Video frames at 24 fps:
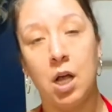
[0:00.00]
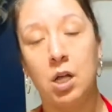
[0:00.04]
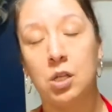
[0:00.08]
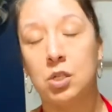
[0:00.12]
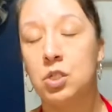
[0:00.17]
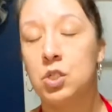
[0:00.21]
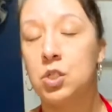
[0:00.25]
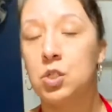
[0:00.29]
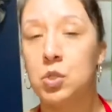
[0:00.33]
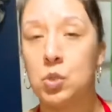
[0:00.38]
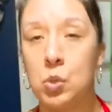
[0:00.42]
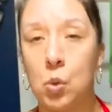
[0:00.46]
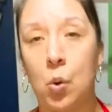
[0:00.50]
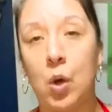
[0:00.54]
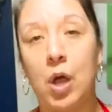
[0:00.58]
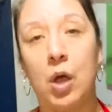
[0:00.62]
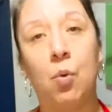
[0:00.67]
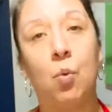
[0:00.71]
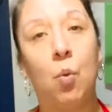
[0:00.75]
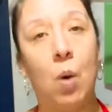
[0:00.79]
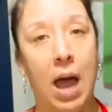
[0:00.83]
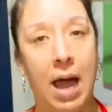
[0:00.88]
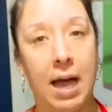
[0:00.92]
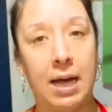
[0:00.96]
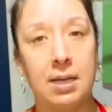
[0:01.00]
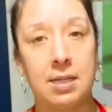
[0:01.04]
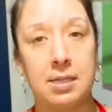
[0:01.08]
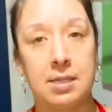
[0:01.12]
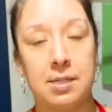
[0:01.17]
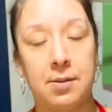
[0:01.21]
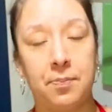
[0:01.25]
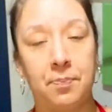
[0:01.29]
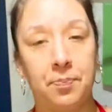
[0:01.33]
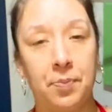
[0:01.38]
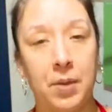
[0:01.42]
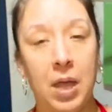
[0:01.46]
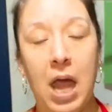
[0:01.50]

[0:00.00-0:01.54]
soy wax.